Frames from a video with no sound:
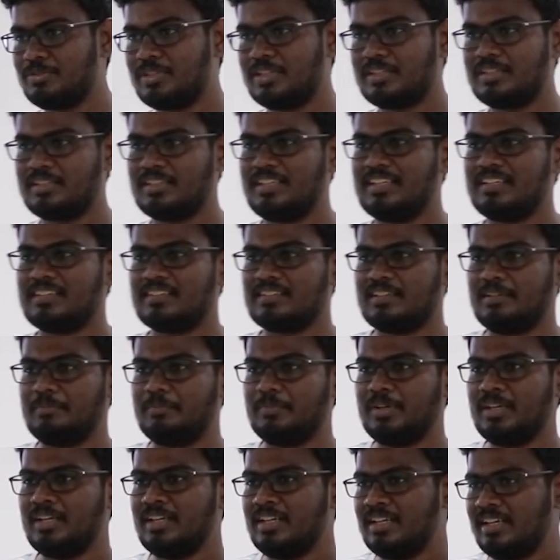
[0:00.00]
you that there's
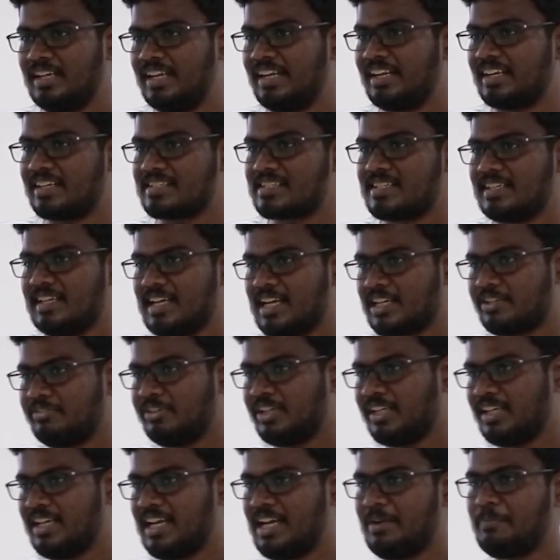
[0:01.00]
some interesting
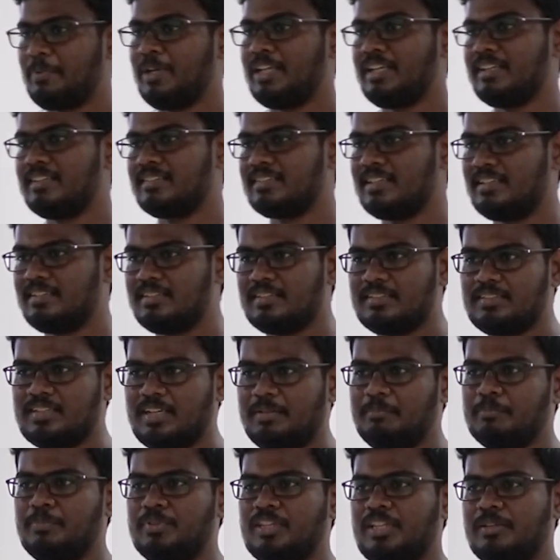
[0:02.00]
activity happening inside the
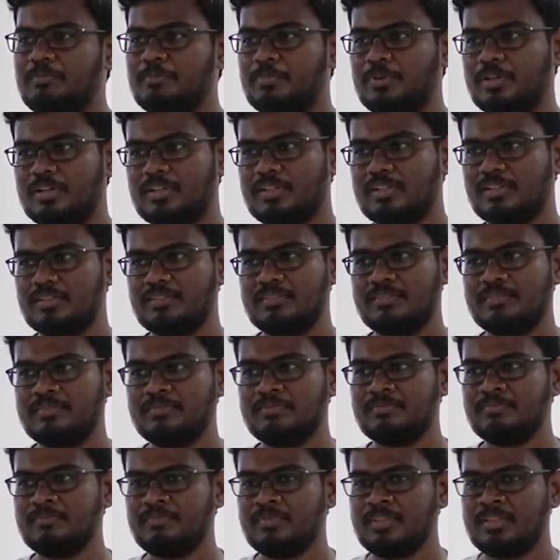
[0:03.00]
theme park.
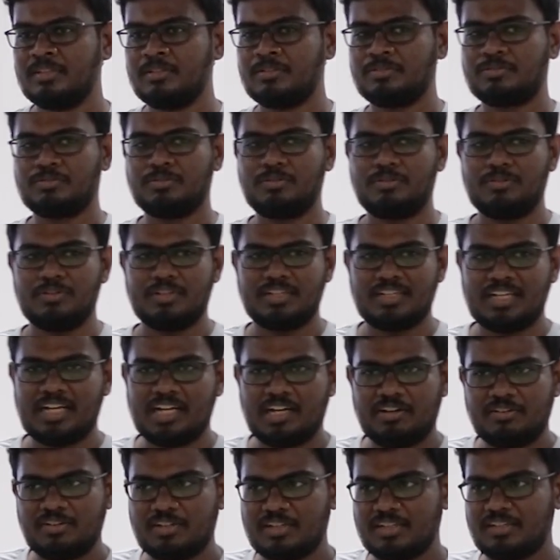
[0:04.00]
So
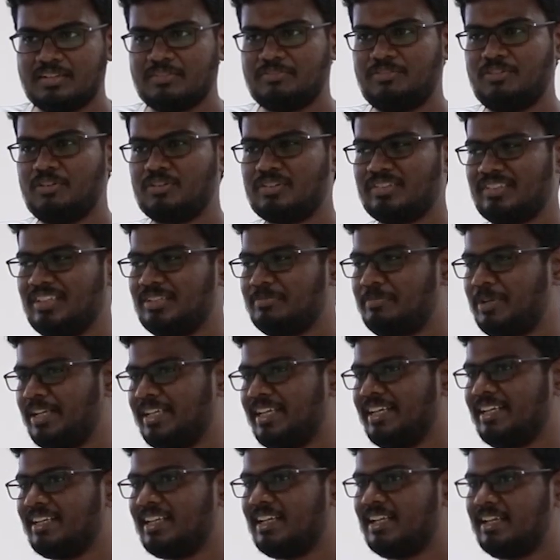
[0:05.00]
our focus is
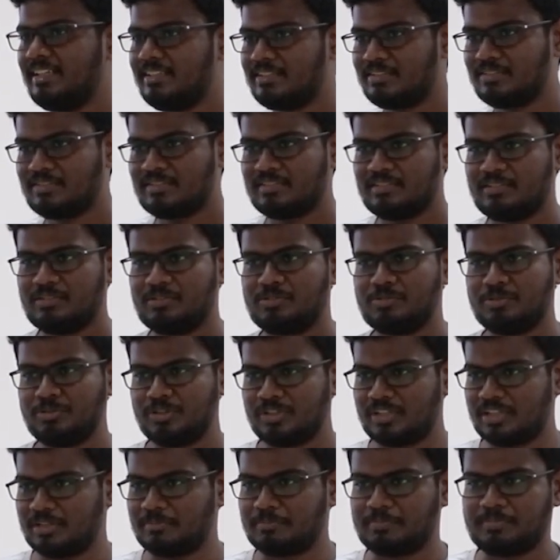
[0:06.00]
bringing delights to
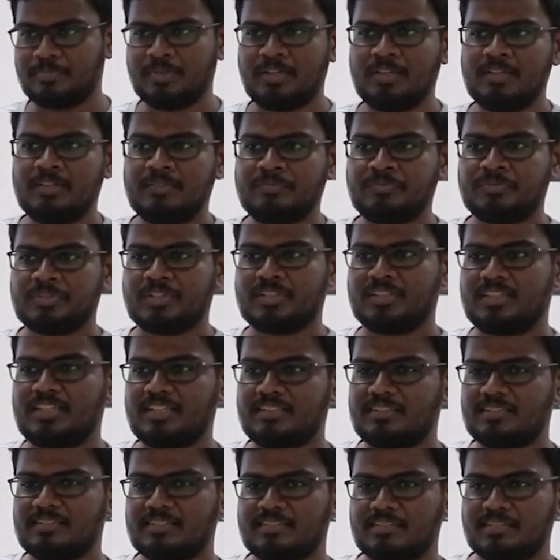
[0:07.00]
your trip.
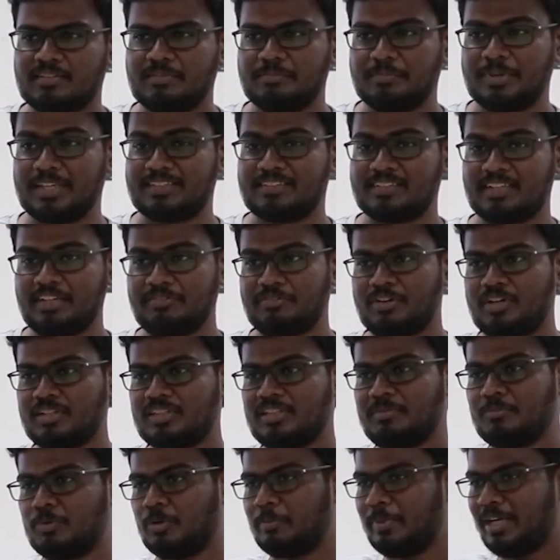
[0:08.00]
That's basically
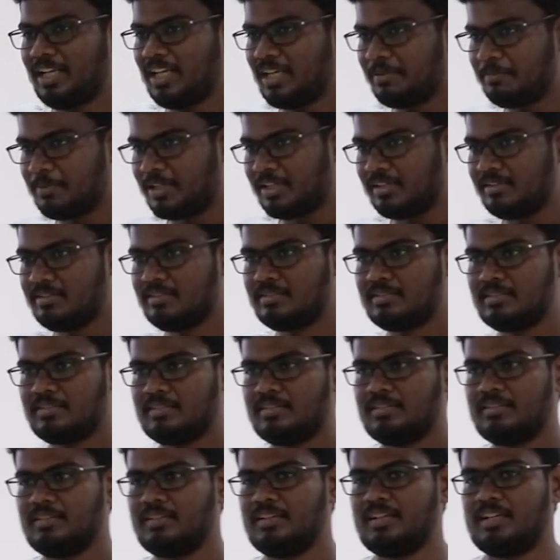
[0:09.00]
what the mobile app
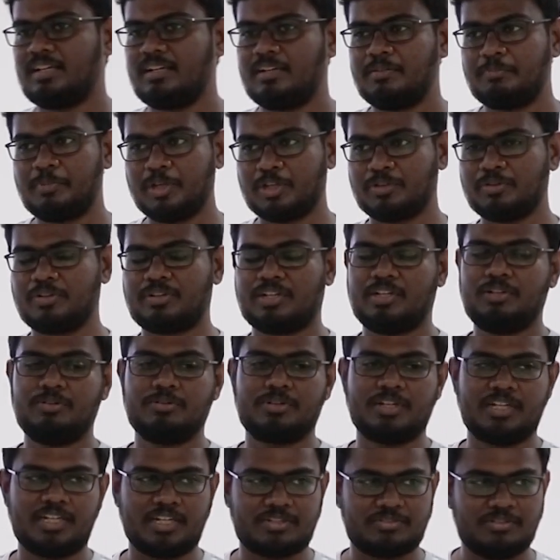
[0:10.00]
does. And PicureTrail,
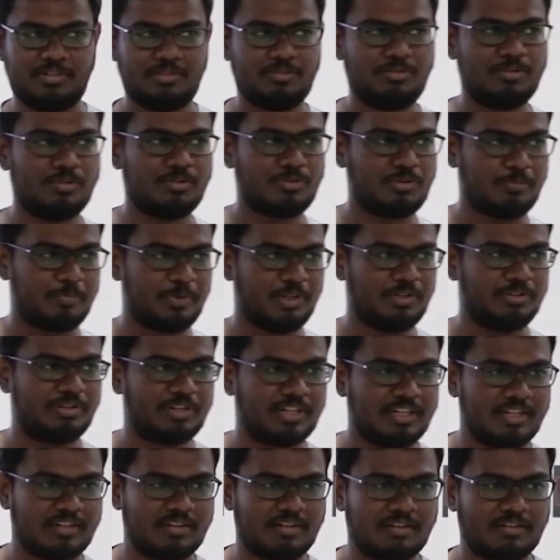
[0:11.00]
you can actually go to
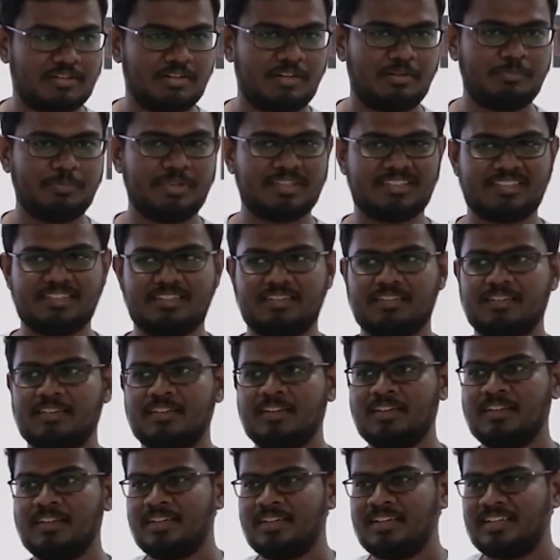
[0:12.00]
picuretrail.com. It's a
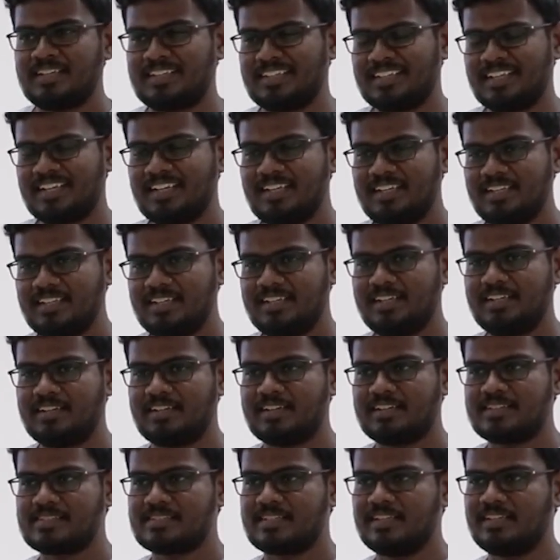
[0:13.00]
really
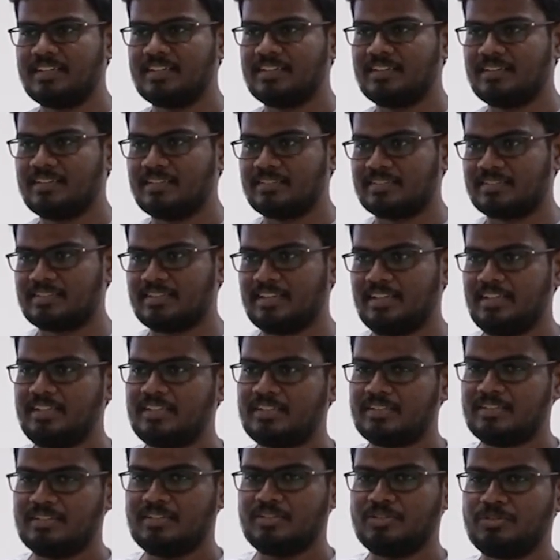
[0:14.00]
interesting
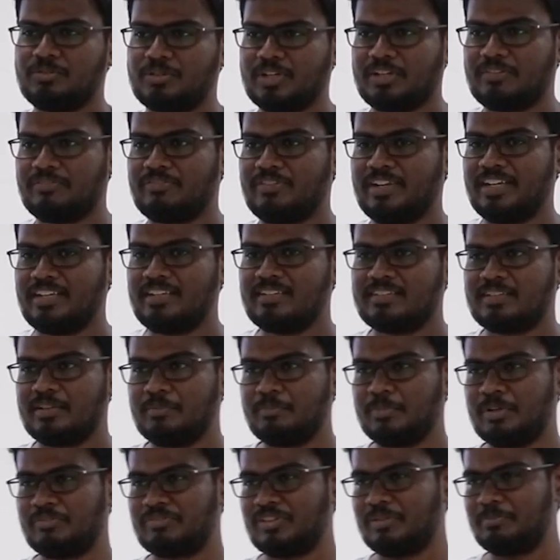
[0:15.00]
site. You can find
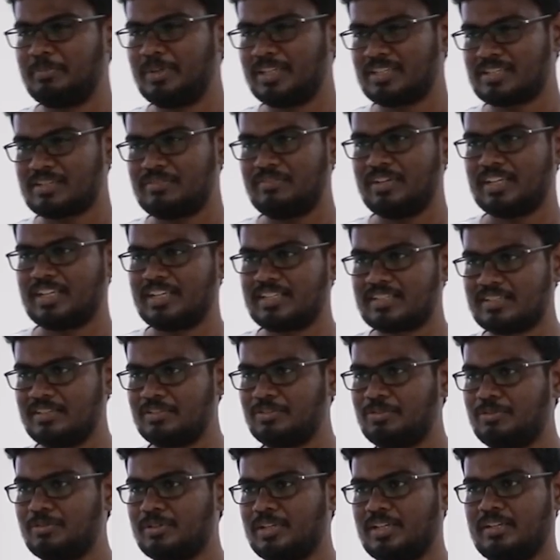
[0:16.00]
some of the best
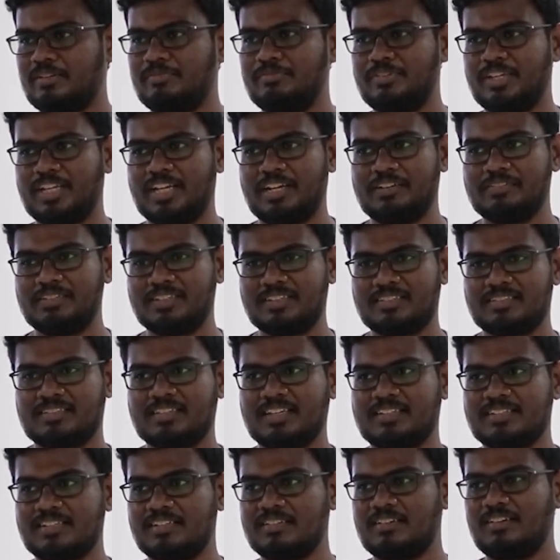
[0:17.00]
vacations you can. We have this
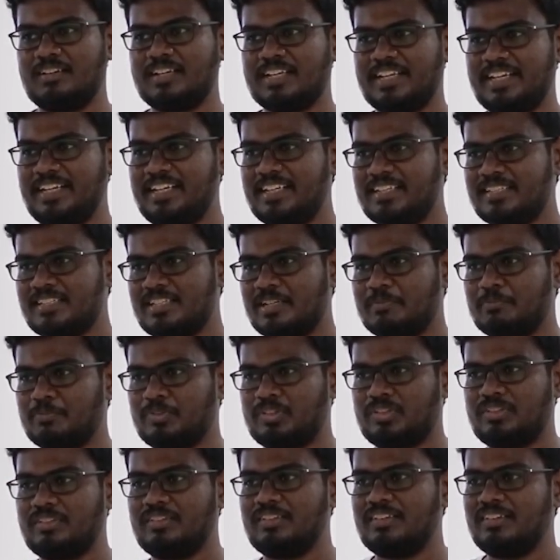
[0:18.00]
section called Hidden
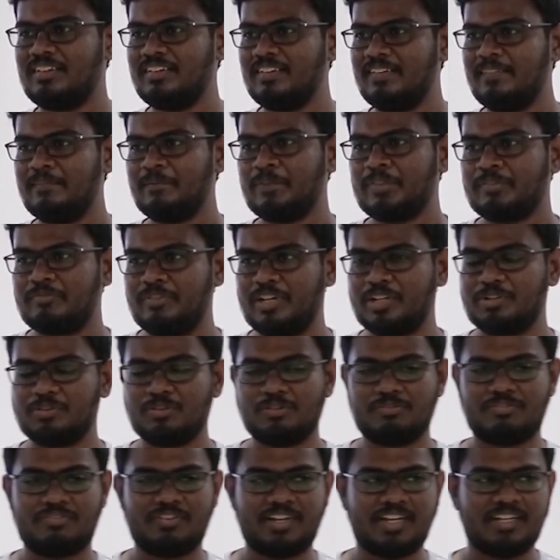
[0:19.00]
Gems, where
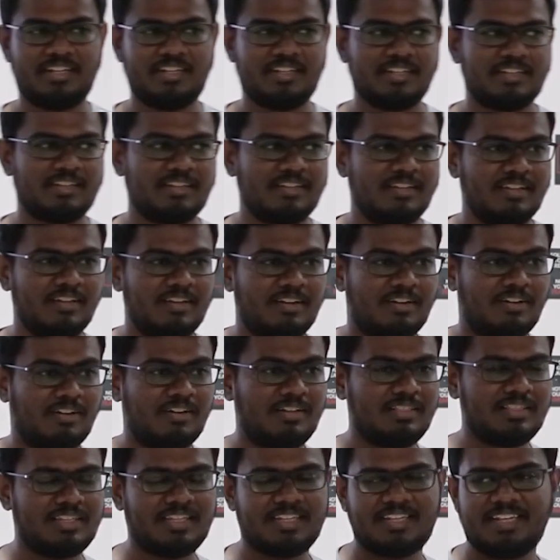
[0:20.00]
you'll find
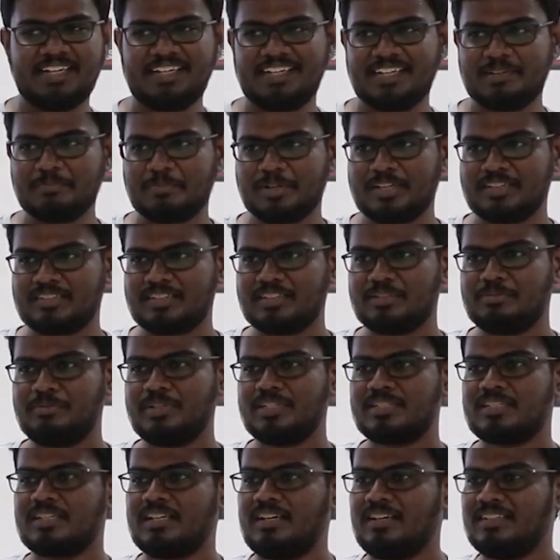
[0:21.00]
all the hidden places
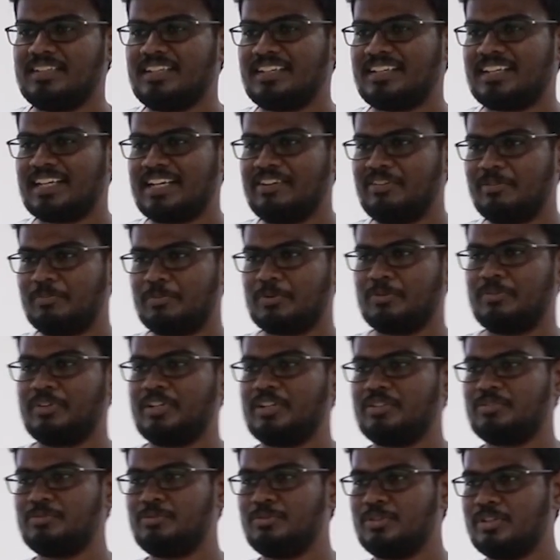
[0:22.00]
which other travel
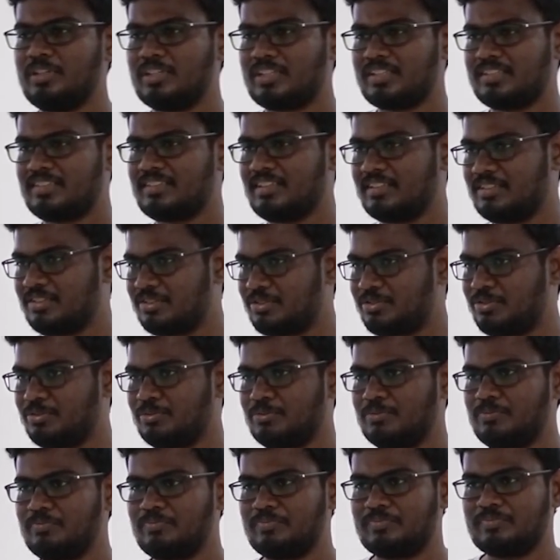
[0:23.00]
providers wouldn't suggest
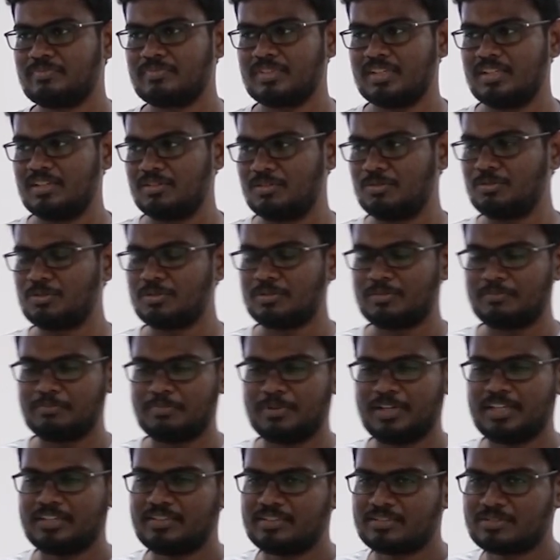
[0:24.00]
you. Good
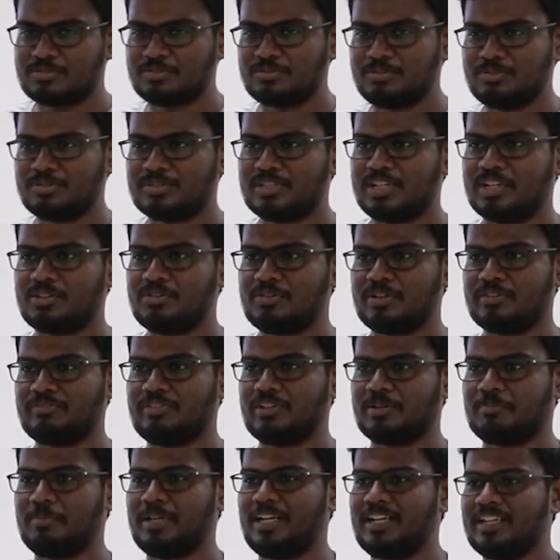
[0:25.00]
place to check out
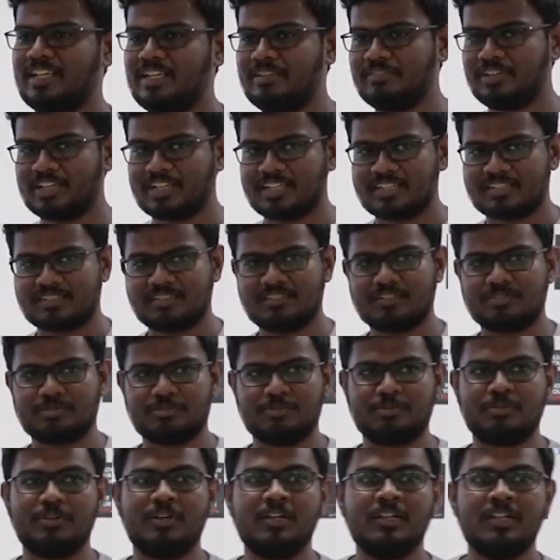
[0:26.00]
if you're planning any vacations
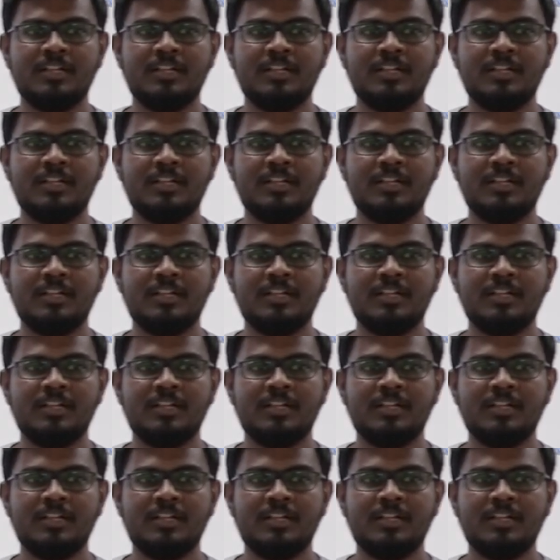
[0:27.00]
soon.